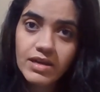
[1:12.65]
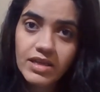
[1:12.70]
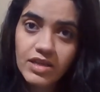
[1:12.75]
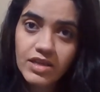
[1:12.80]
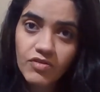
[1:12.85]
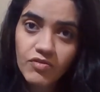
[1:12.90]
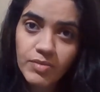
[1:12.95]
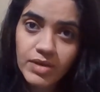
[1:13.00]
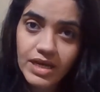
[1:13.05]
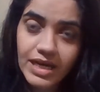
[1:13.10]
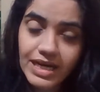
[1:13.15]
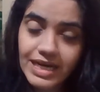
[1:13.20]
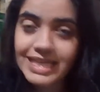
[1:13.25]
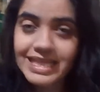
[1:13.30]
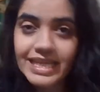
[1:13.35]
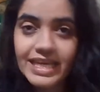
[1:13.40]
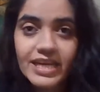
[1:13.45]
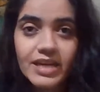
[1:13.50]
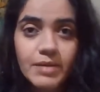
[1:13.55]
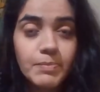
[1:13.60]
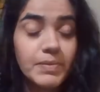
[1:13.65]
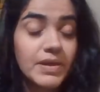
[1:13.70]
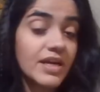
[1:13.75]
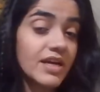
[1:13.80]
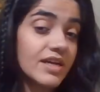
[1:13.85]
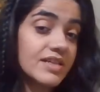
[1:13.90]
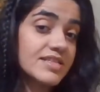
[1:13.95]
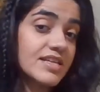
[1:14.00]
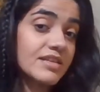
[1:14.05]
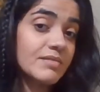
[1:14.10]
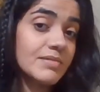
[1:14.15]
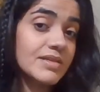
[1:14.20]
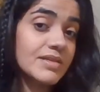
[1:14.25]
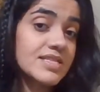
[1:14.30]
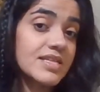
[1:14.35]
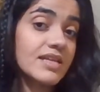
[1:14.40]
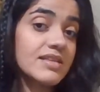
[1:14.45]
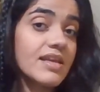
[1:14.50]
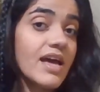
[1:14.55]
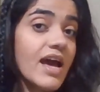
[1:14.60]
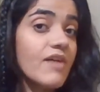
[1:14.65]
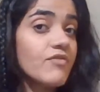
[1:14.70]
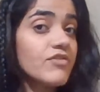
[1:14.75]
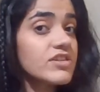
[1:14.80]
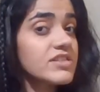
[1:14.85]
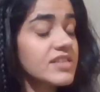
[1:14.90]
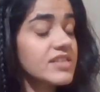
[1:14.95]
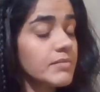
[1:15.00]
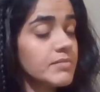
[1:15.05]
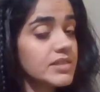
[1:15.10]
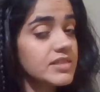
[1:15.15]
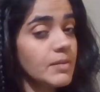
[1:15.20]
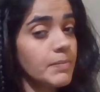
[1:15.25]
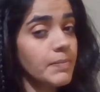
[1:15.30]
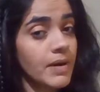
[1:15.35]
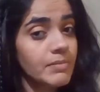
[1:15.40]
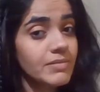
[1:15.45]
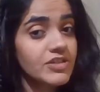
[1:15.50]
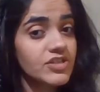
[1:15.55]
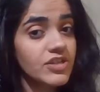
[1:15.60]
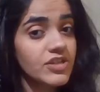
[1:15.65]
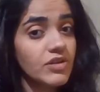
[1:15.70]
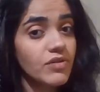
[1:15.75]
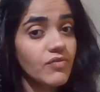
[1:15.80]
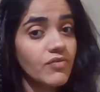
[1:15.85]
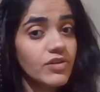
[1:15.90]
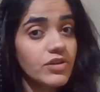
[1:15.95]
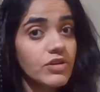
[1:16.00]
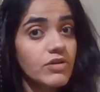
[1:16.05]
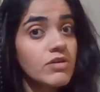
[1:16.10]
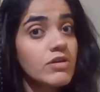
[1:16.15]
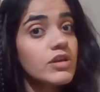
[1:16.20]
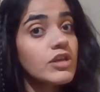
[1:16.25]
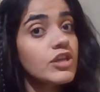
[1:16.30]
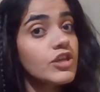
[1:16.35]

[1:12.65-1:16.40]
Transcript: Give me a click because that means that every time that I publish a new video,